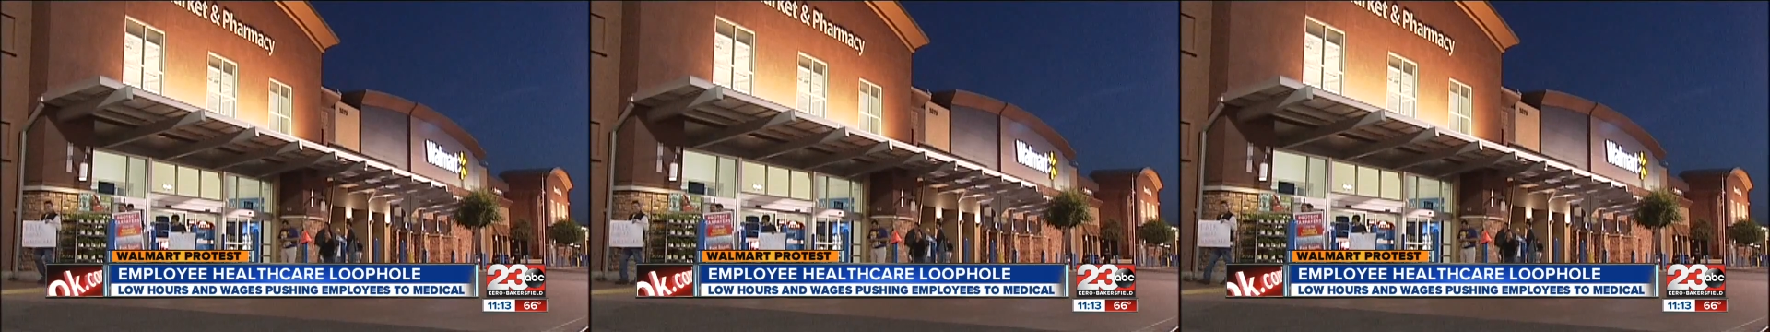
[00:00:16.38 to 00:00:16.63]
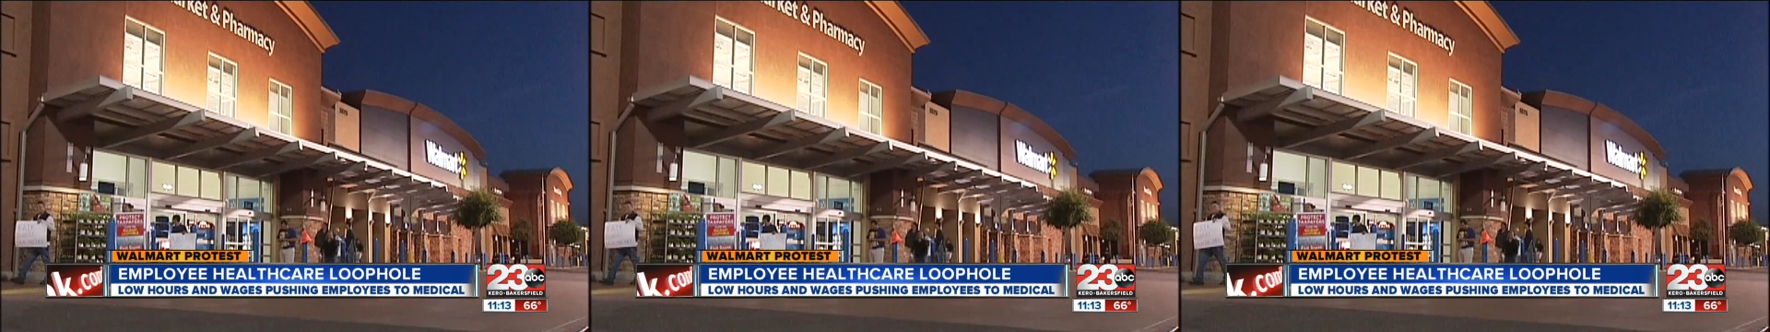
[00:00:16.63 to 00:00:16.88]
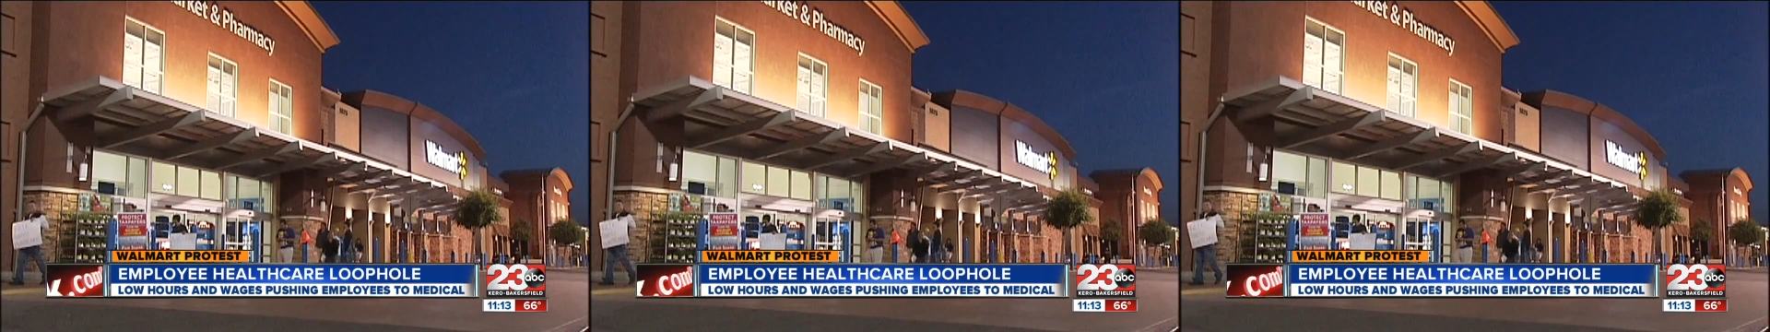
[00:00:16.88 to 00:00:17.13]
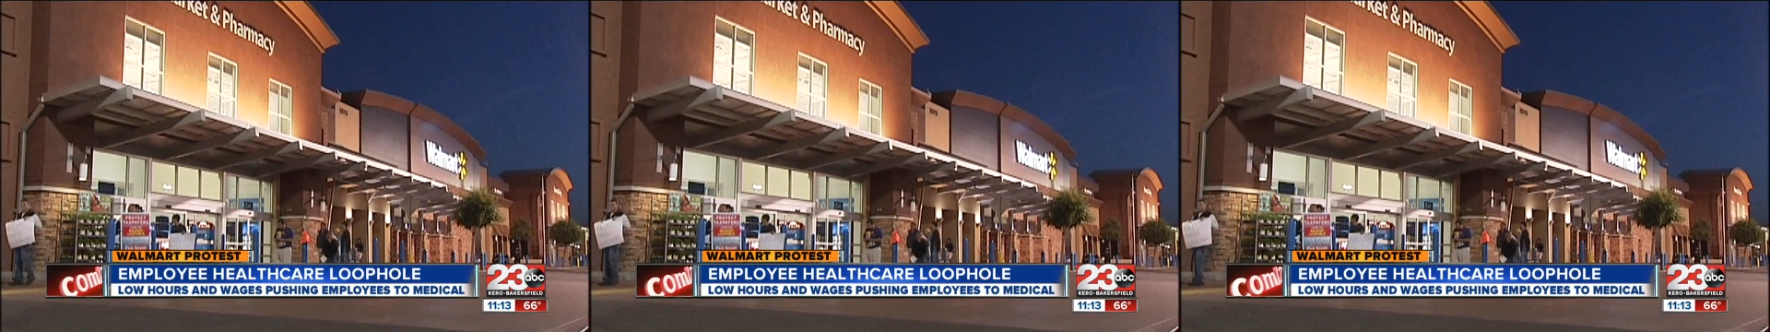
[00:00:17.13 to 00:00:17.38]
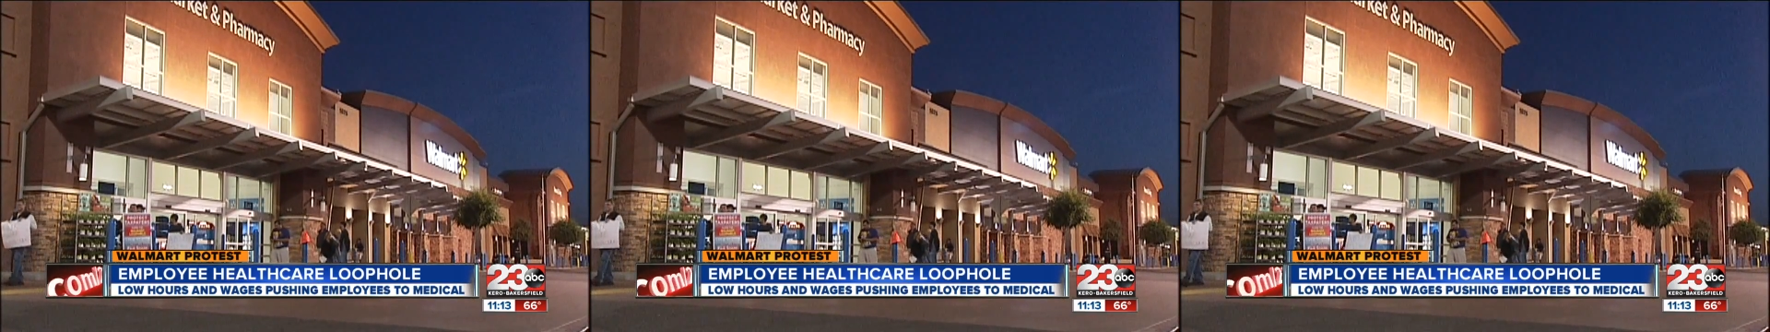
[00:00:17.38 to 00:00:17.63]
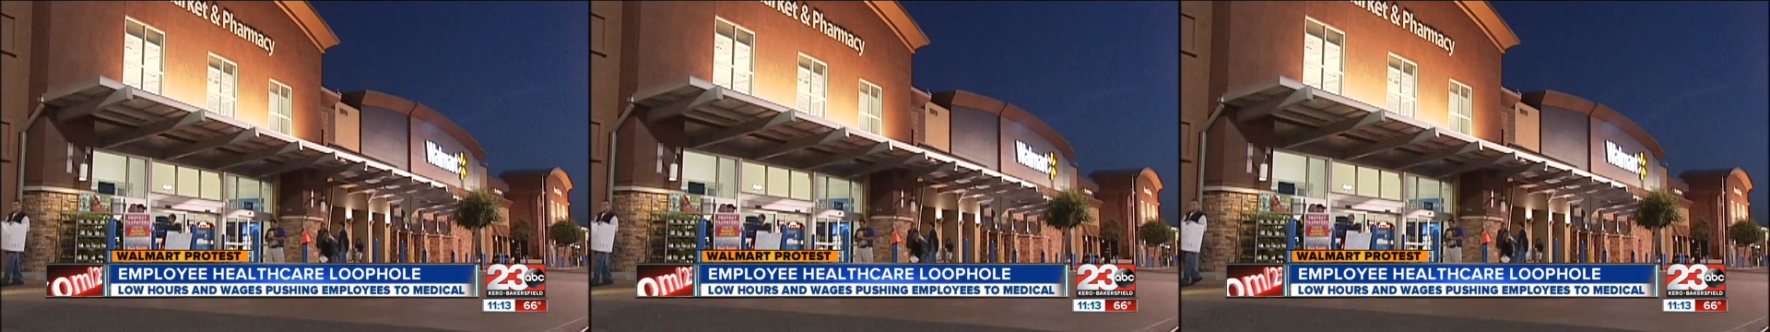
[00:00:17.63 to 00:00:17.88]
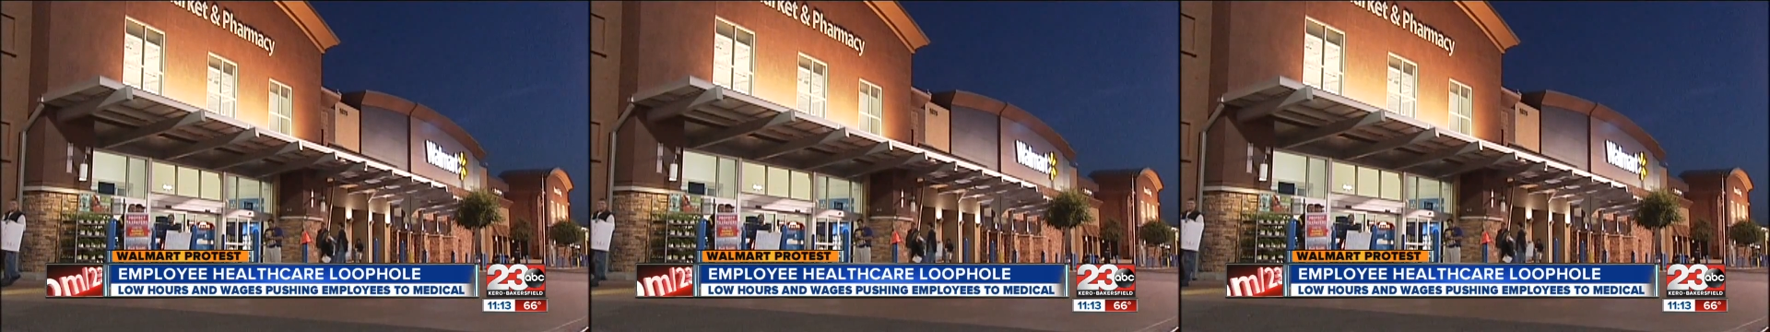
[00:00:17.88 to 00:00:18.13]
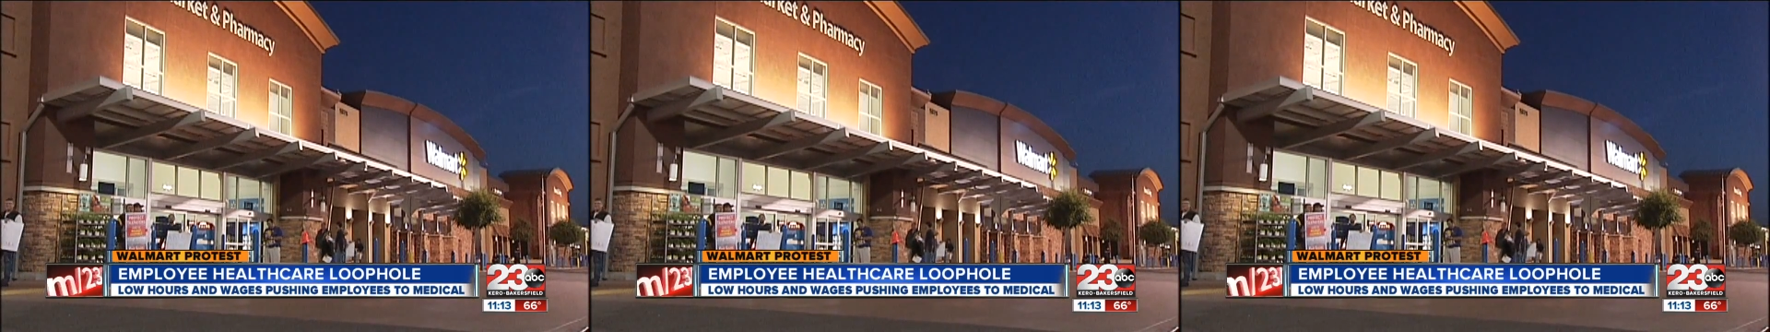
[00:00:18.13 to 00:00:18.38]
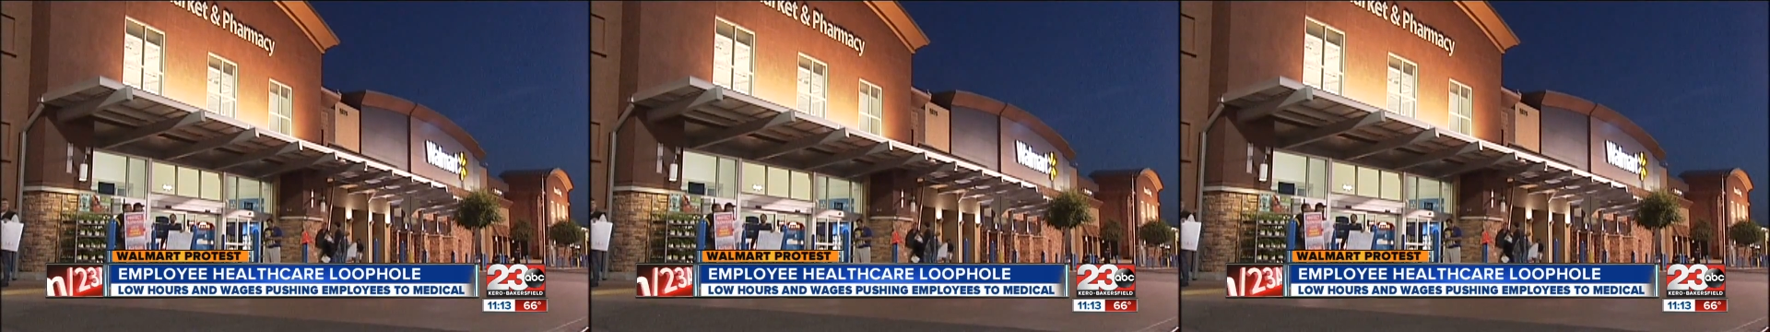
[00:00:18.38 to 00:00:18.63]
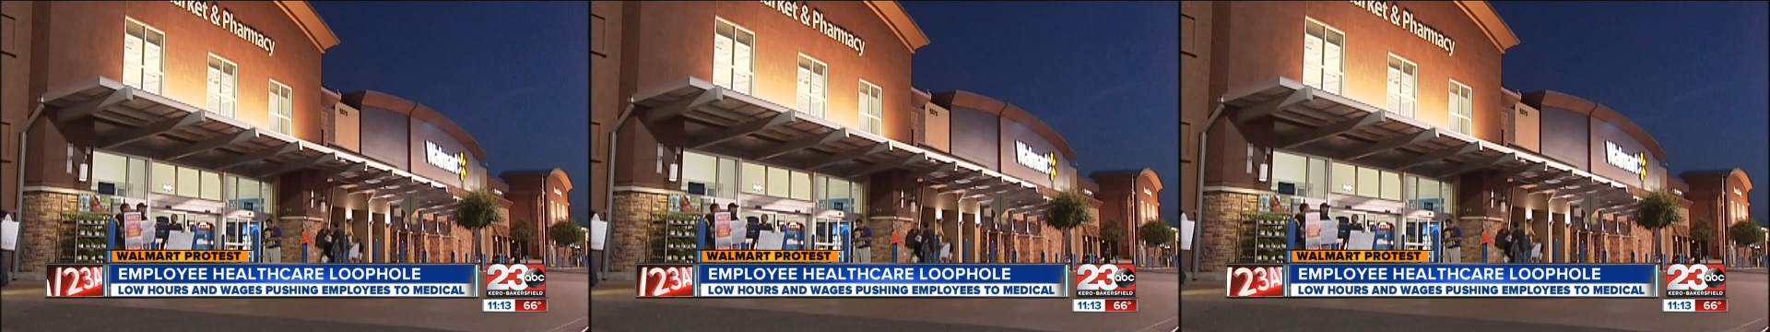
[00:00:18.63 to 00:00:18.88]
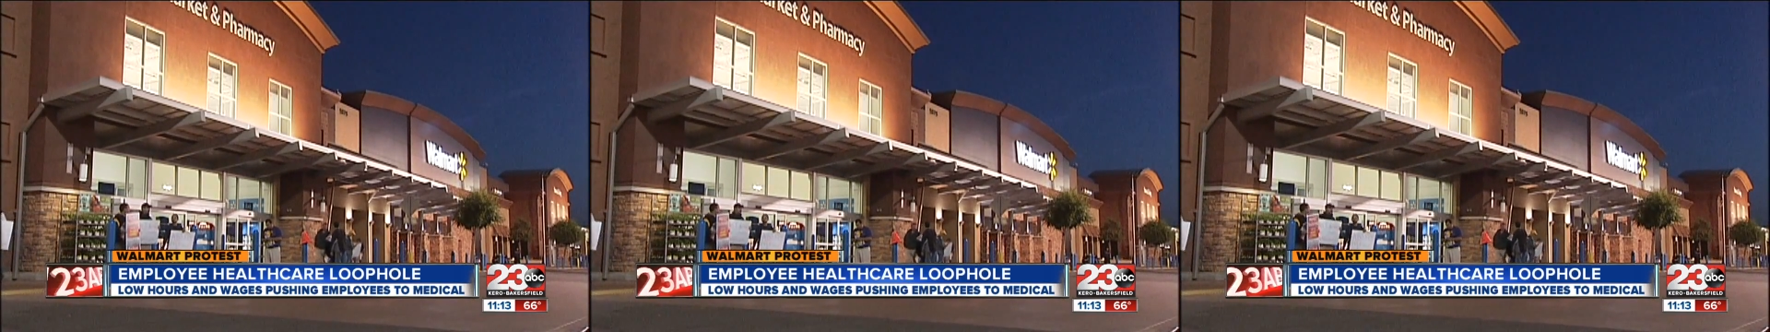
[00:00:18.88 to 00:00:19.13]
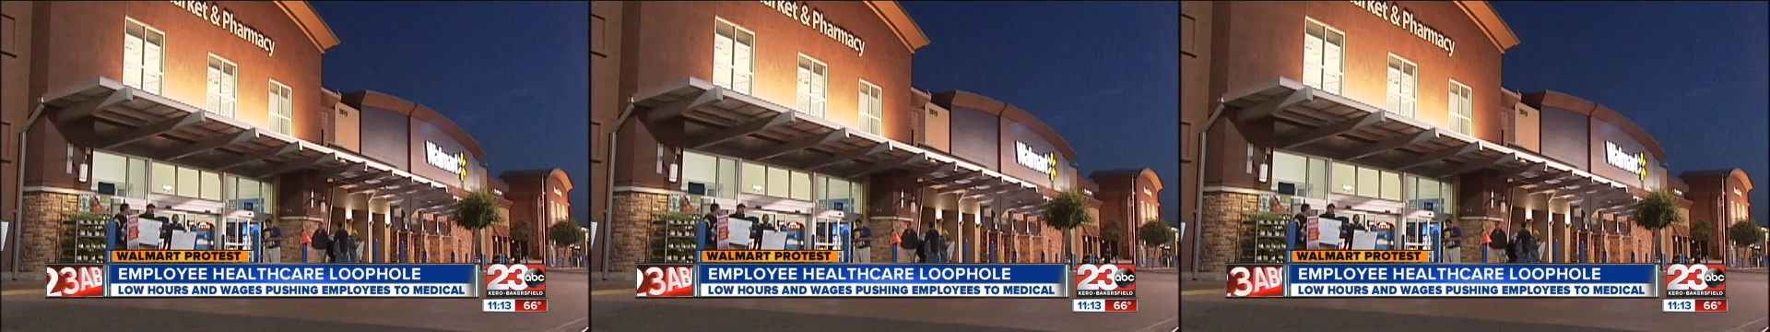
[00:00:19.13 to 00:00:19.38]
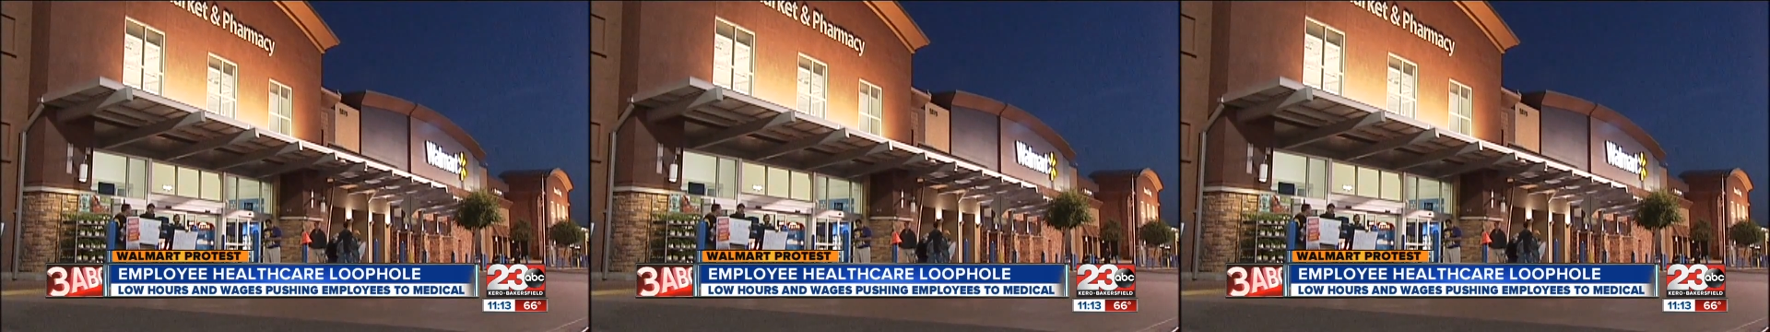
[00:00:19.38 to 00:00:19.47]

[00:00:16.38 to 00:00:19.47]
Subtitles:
(no speaker visible)